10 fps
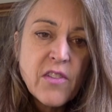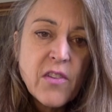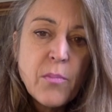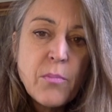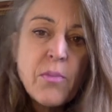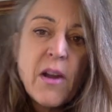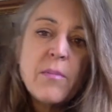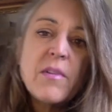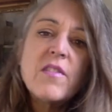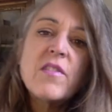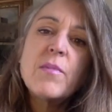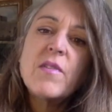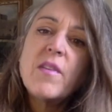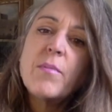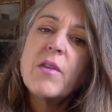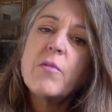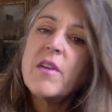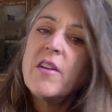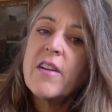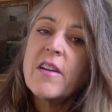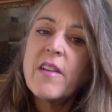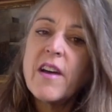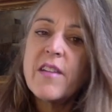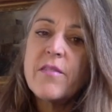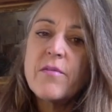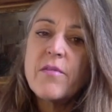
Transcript: So pragmatism is something we're hearing a lot